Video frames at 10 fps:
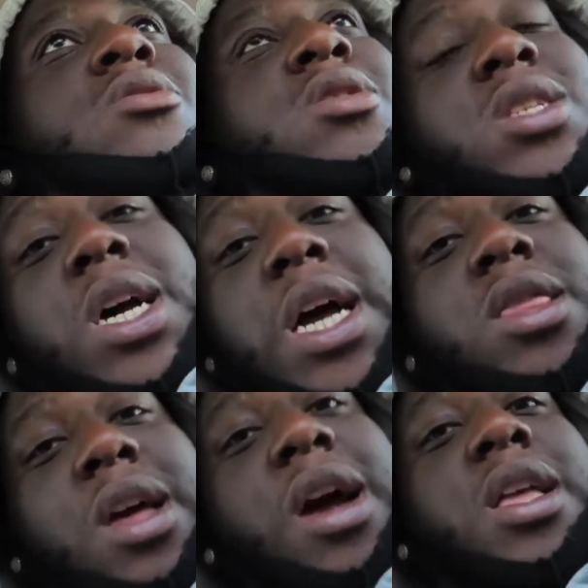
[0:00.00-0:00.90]
Cause I
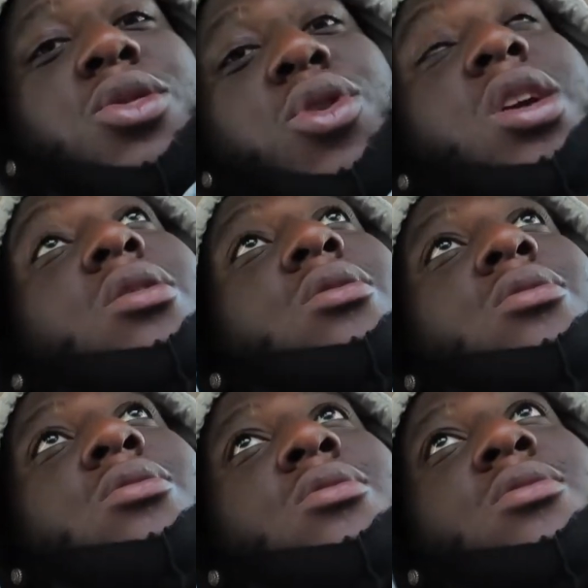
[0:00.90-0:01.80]
got three.
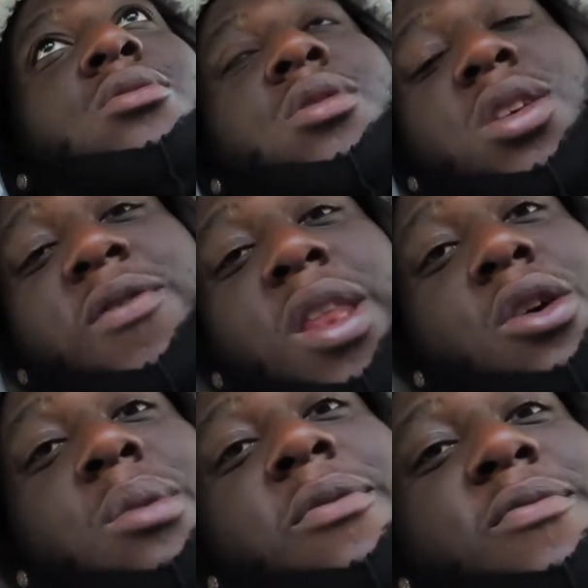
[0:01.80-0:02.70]
This
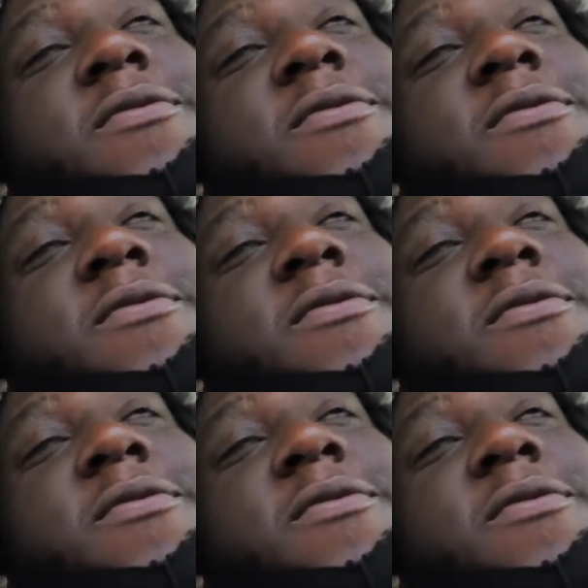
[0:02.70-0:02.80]
video number